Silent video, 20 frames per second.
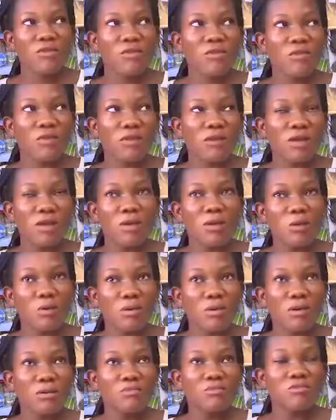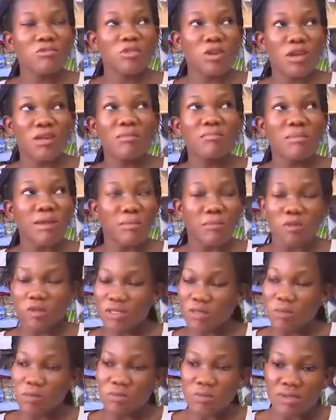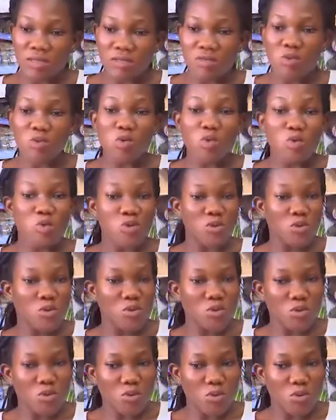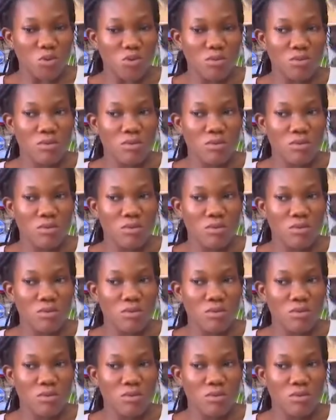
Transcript: For now, I'm trying my possible best to go to school.